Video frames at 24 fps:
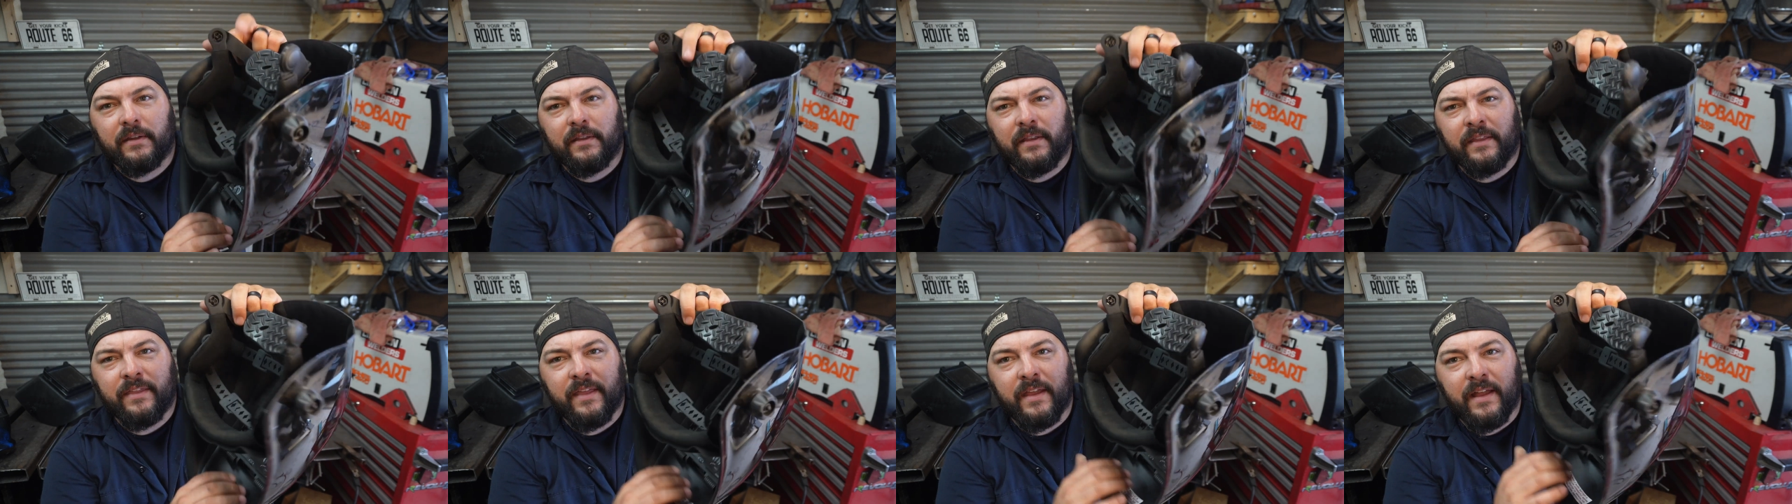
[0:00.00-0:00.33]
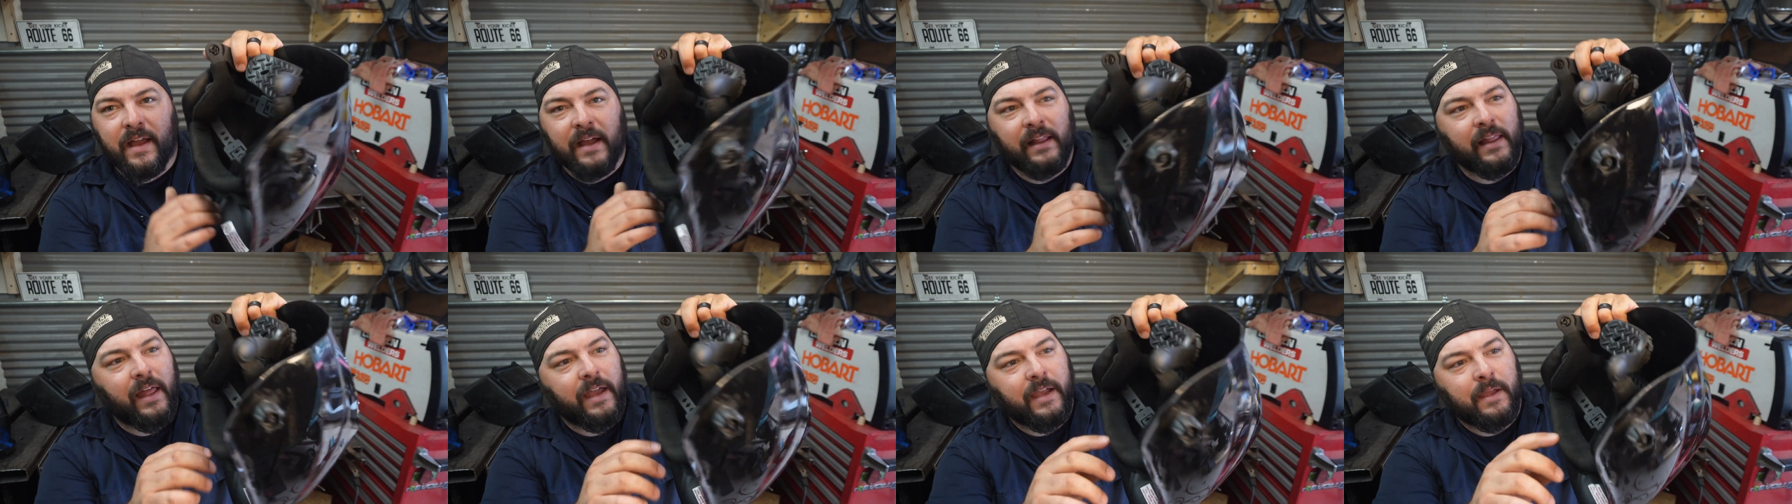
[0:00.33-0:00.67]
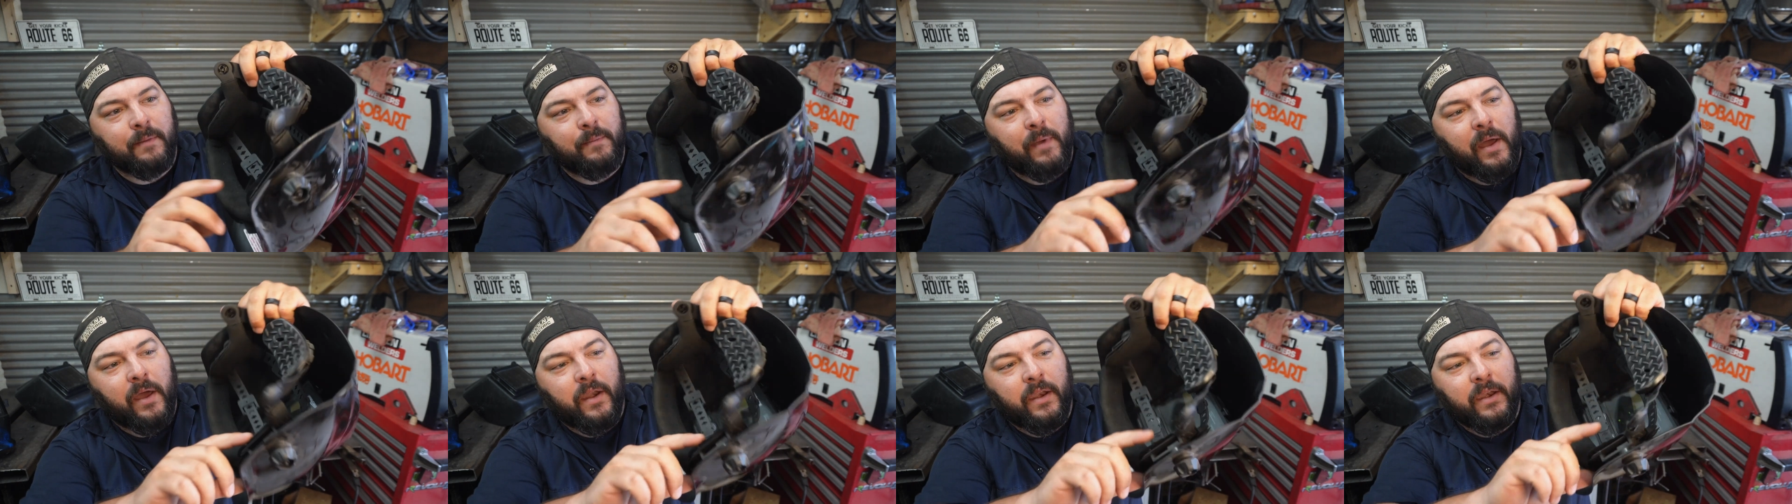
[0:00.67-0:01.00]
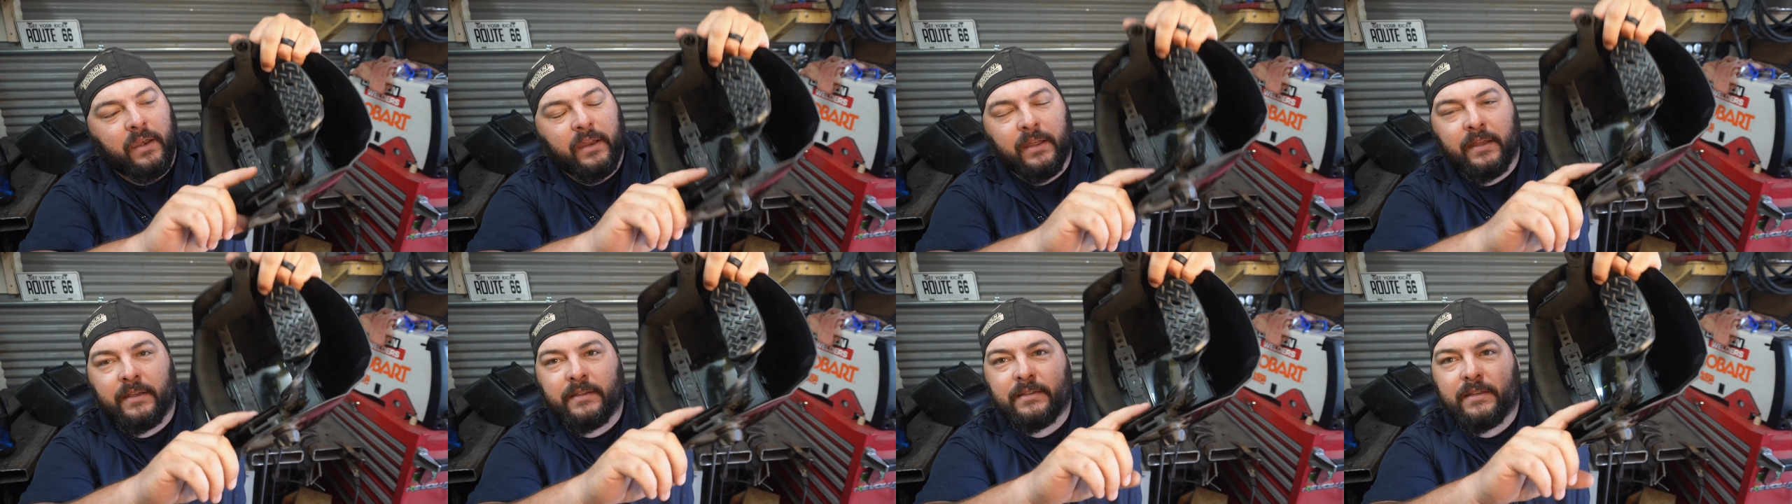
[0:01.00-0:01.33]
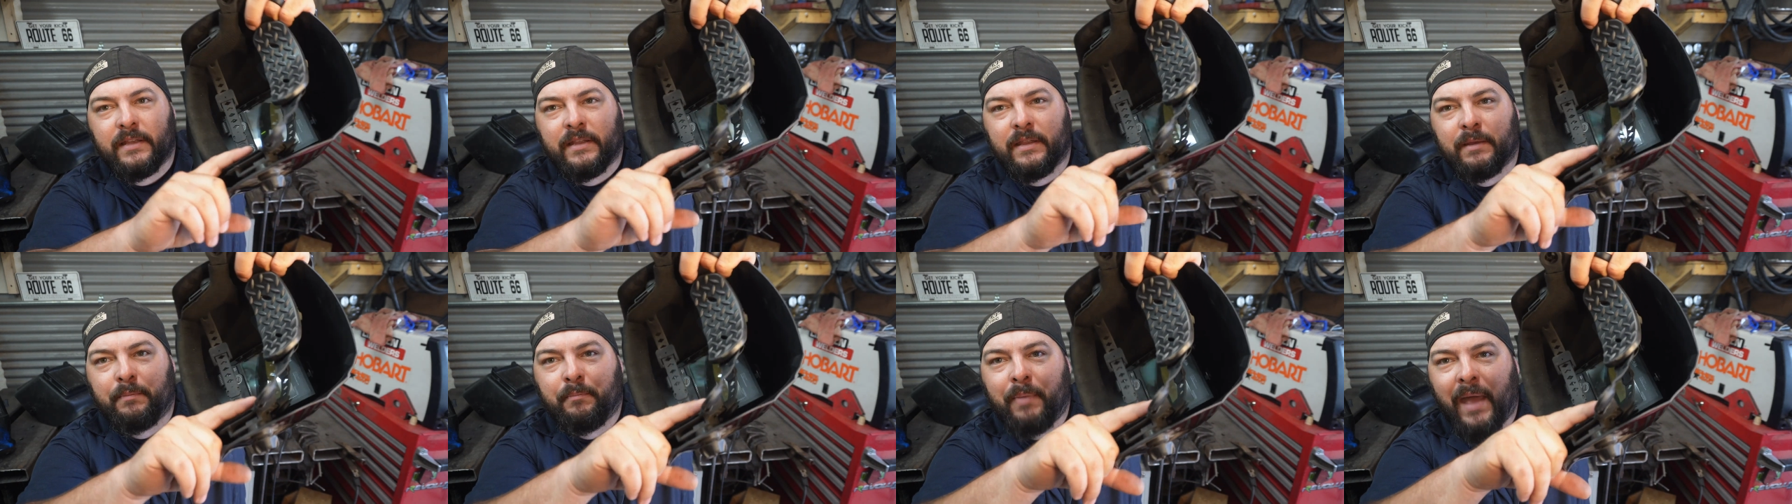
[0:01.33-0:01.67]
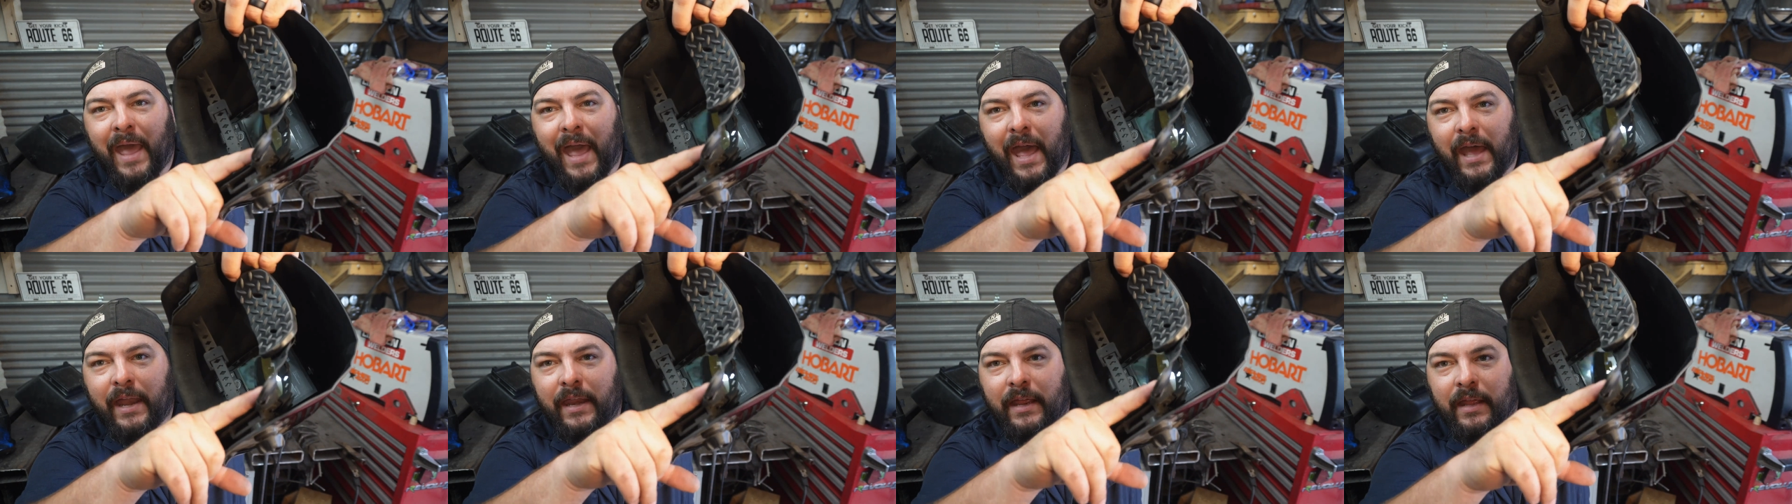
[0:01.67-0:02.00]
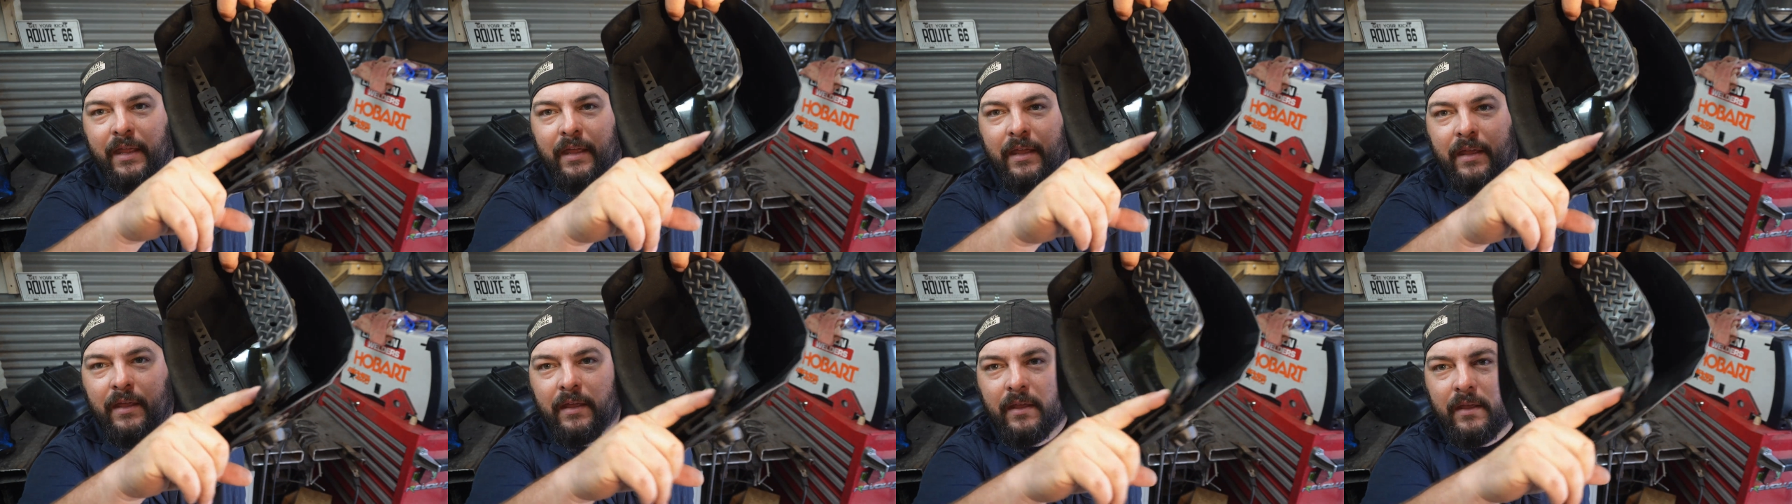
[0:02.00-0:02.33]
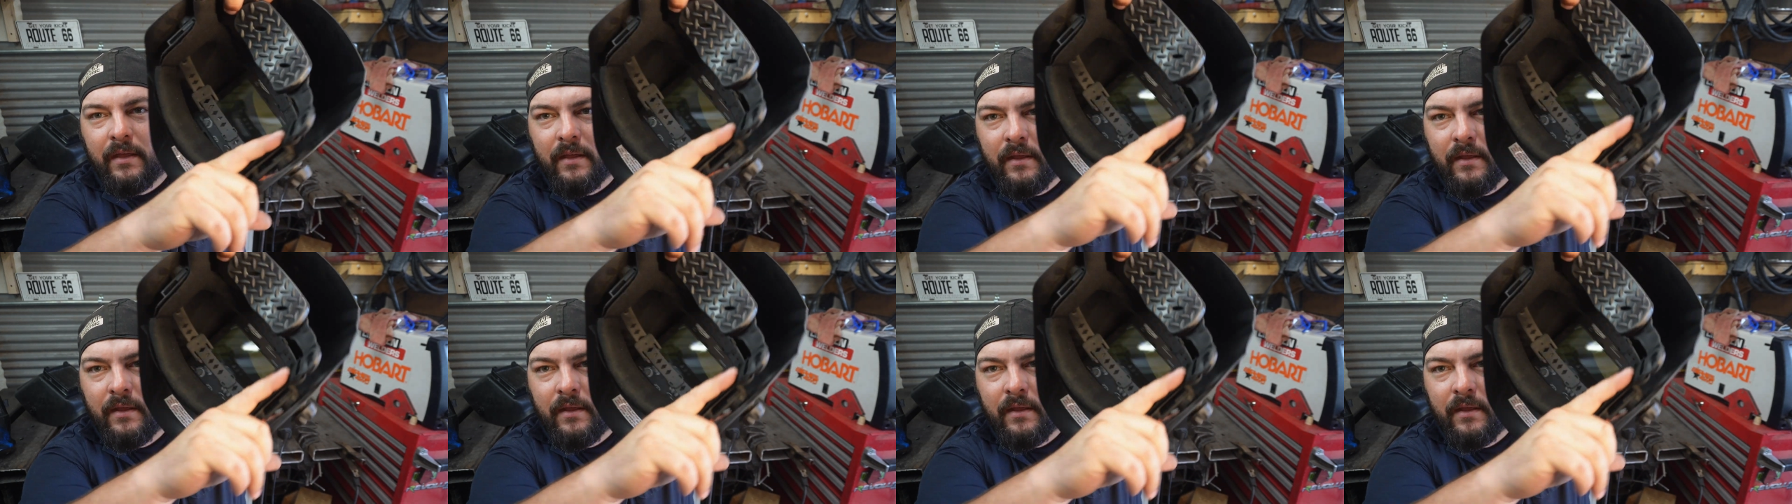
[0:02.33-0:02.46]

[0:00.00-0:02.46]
the thing I like about it is the padding.